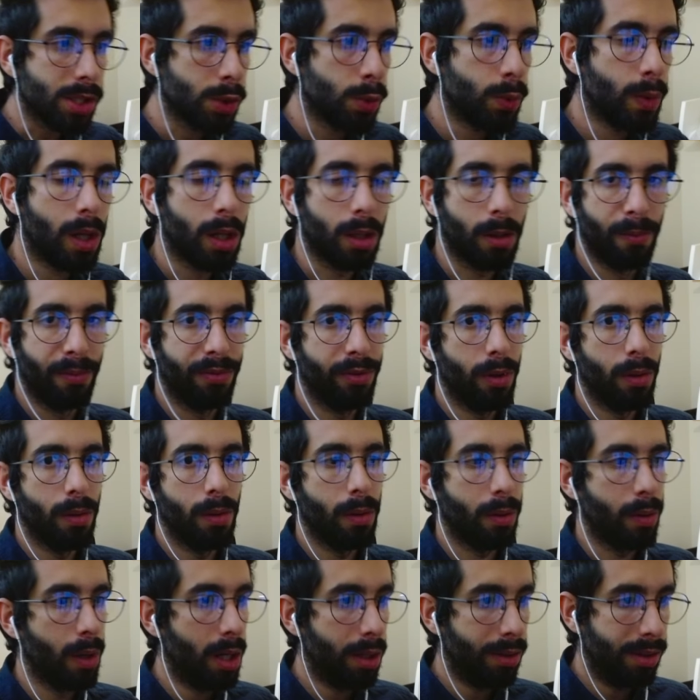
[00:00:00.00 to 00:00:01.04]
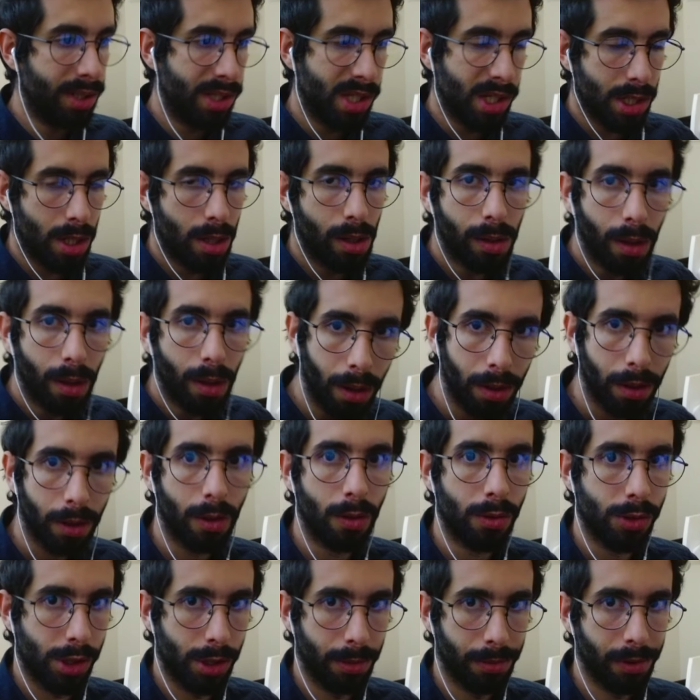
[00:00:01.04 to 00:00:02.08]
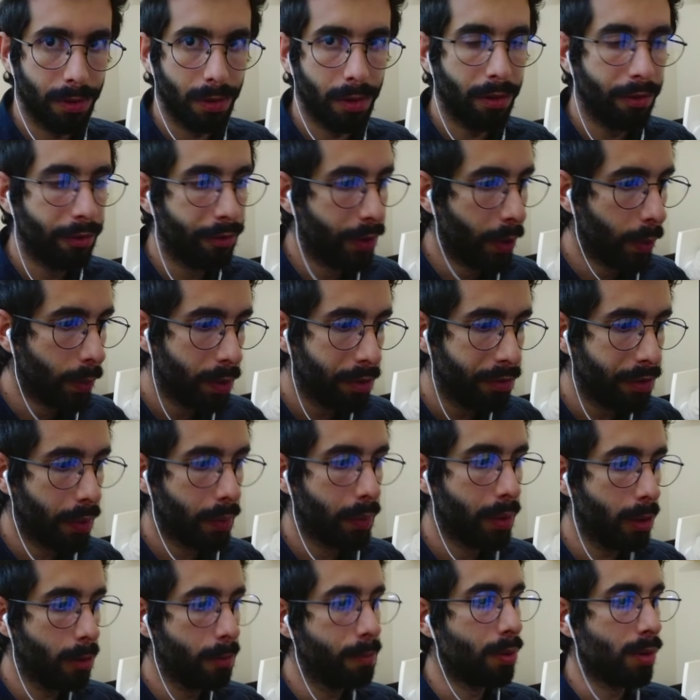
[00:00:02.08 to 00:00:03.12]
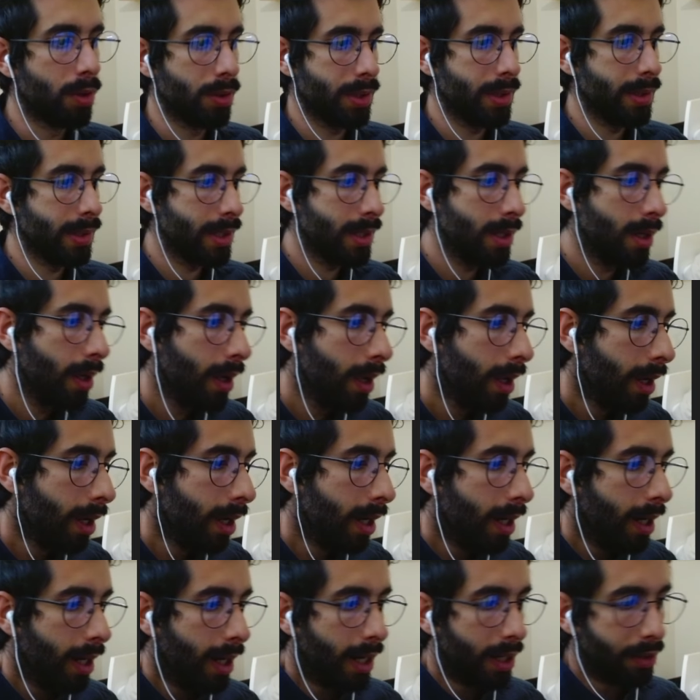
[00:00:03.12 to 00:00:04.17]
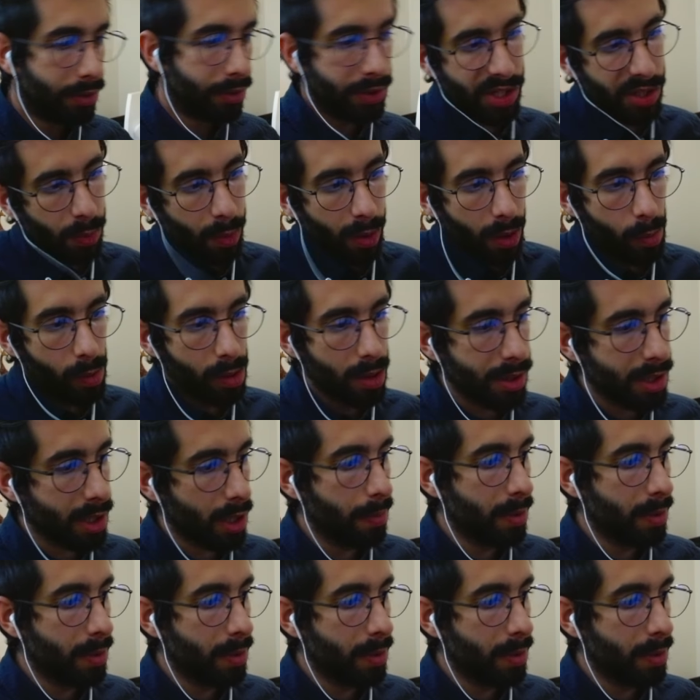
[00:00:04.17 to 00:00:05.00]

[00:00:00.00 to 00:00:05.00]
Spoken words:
the welcome flow, okay? This is non-negotiable. Very, very important. And this is what I want to talk